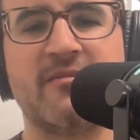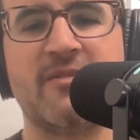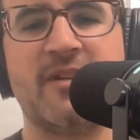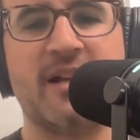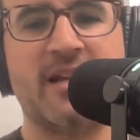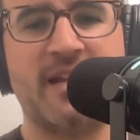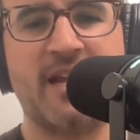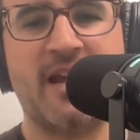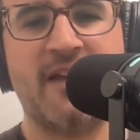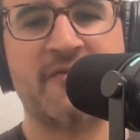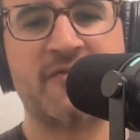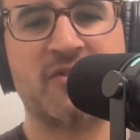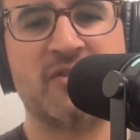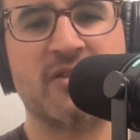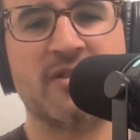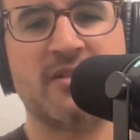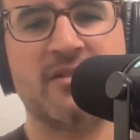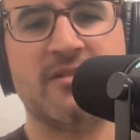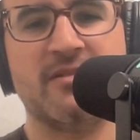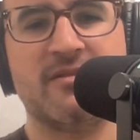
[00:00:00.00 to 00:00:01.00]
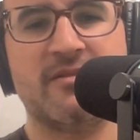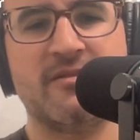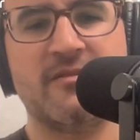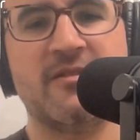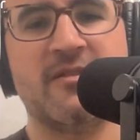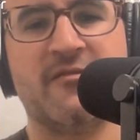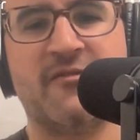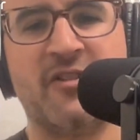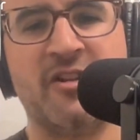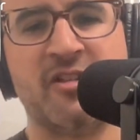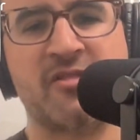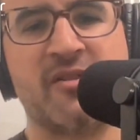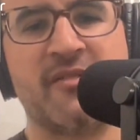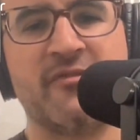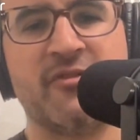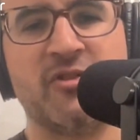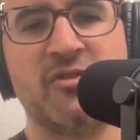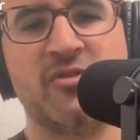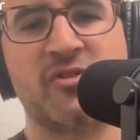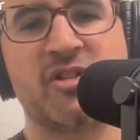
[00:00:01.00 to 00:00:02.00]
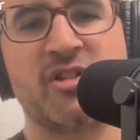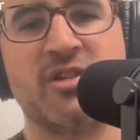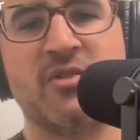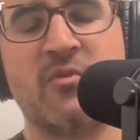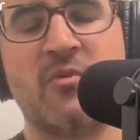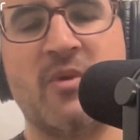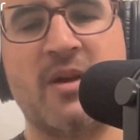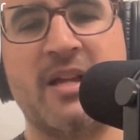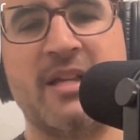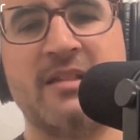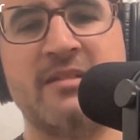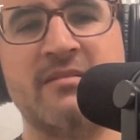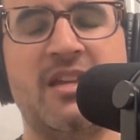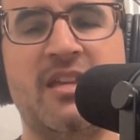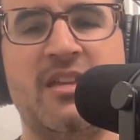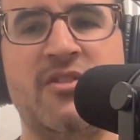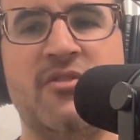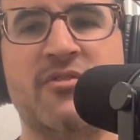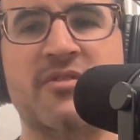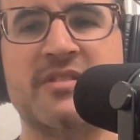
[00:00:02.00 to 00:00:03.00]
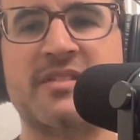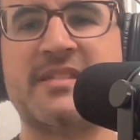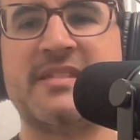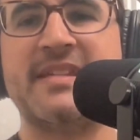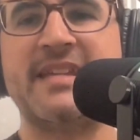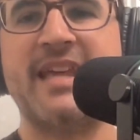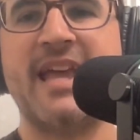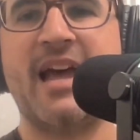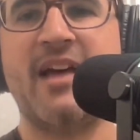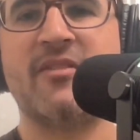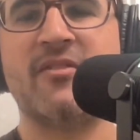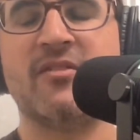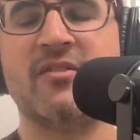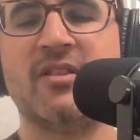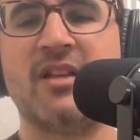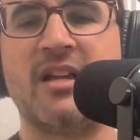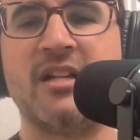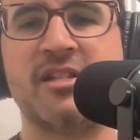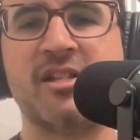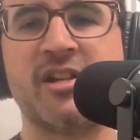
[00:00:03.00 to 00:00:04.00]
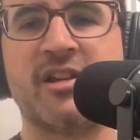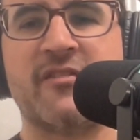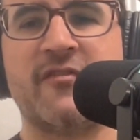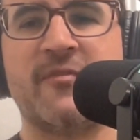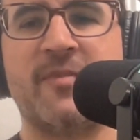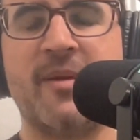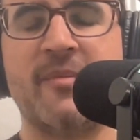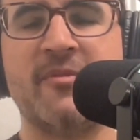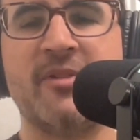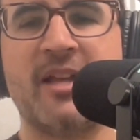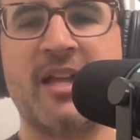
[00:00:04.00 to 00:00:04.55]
right after the French Revolution, when you can see how the logic of public